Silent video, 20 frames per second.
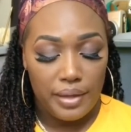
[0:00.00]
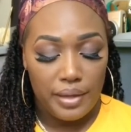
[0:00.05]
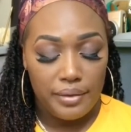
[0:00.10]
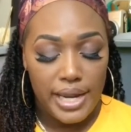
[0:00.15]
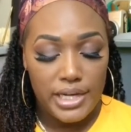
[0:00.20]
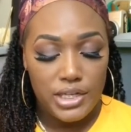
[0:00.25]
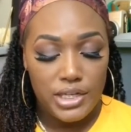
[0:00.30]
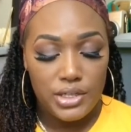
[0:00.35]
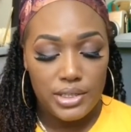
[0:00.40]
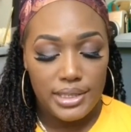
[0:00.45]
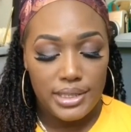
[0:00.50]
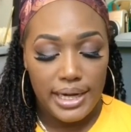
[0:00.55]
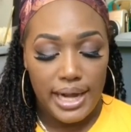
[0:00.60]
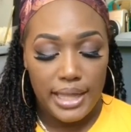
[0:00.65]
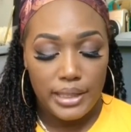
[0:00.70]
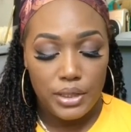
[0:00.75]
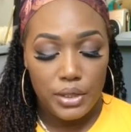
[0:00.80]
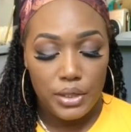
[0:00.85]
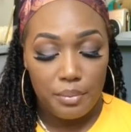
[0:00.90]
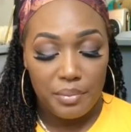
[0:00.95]
foundations. I
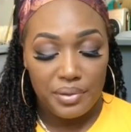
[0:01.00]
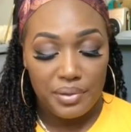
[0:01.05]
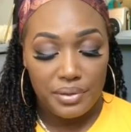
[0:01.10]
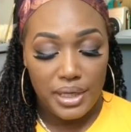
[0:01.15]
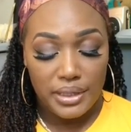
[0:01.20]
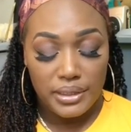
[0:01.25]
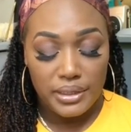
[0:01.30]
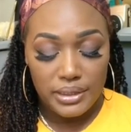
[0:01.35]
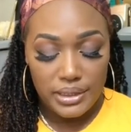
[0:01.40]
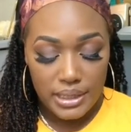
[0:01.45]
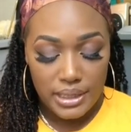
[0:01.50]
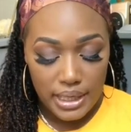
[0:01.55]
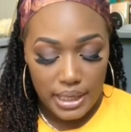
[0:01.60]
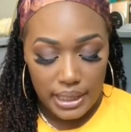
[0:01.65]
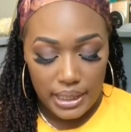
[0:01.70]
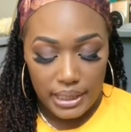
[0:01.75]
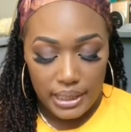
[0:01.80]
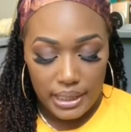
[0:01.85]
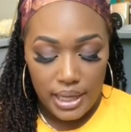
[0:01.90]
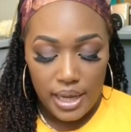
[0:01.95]
got the number
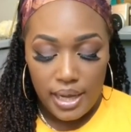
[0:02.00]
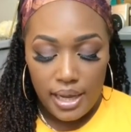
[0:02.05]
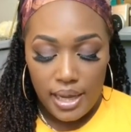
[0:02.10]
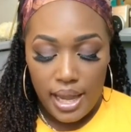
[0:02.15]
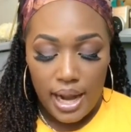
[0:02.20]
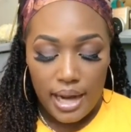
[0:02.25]
13.